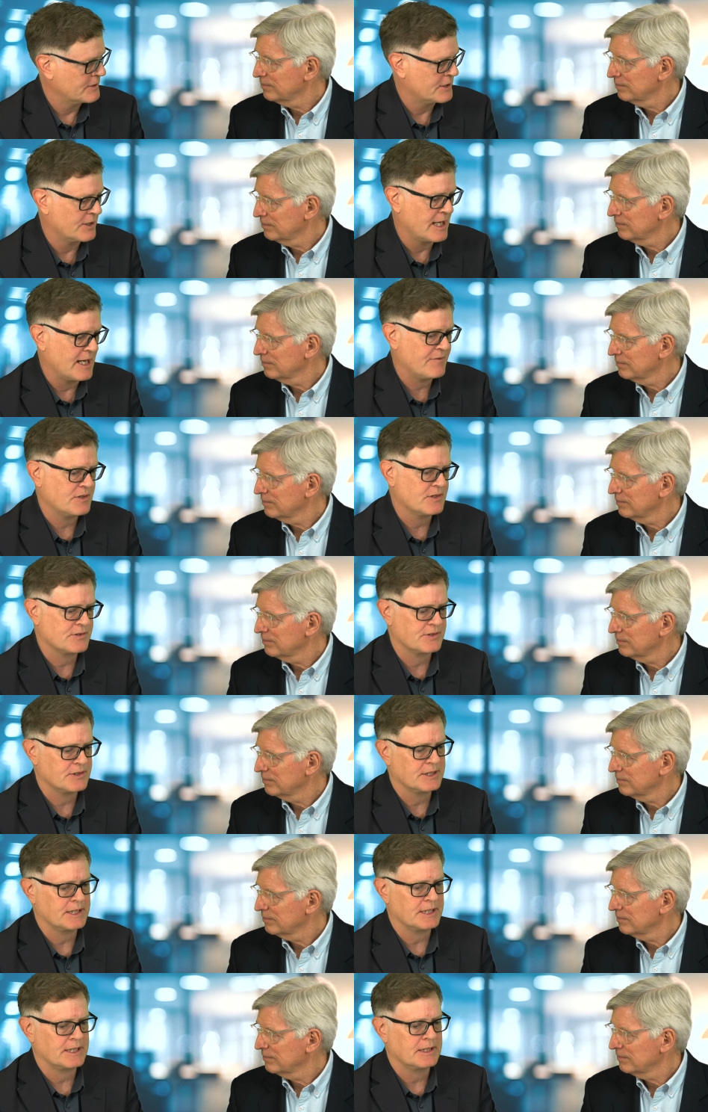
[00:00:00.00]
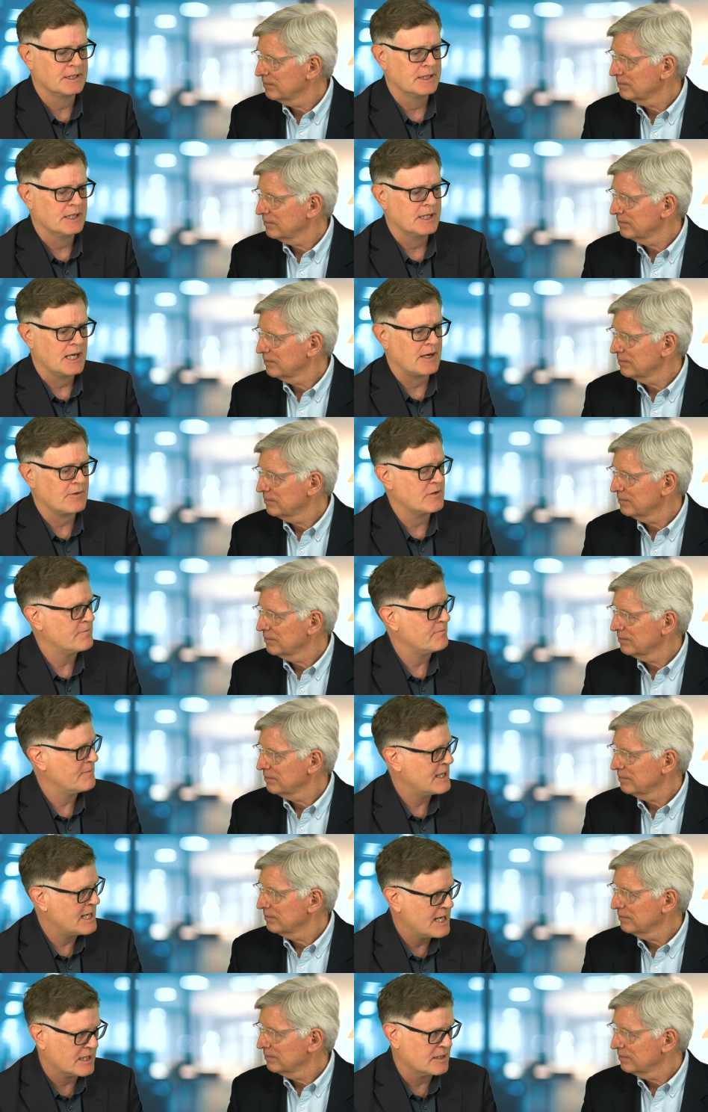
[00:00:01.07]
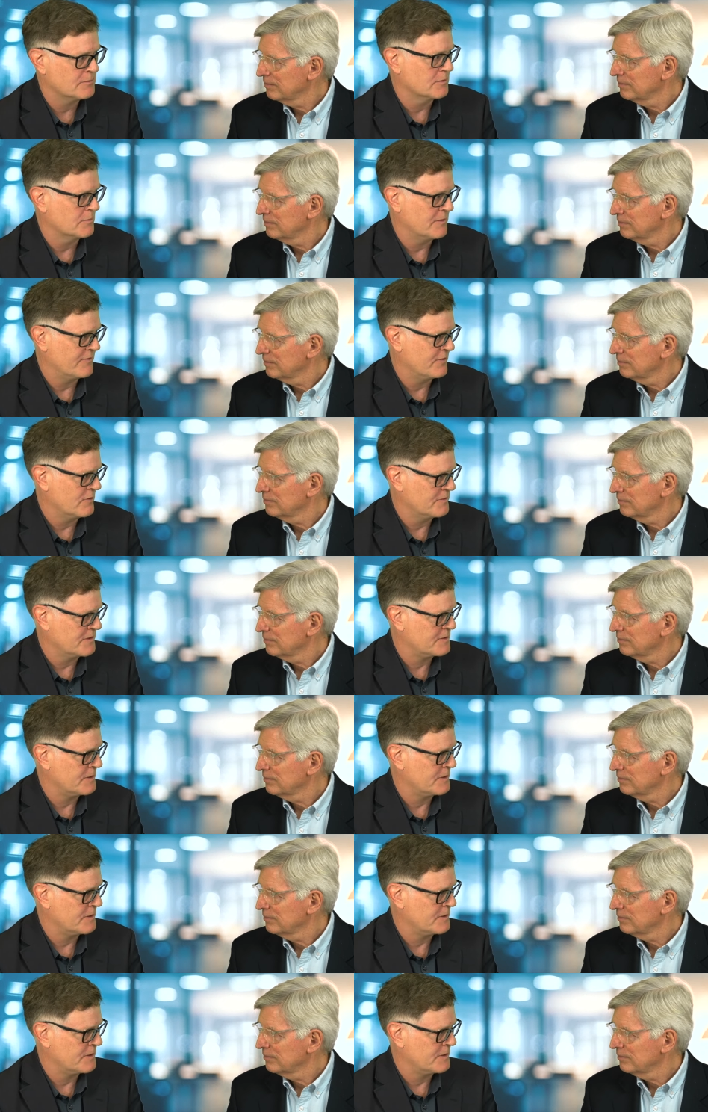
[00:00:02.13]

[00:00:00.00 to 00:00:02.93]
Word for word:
Speaker 1: You'd have to see a remarkable performance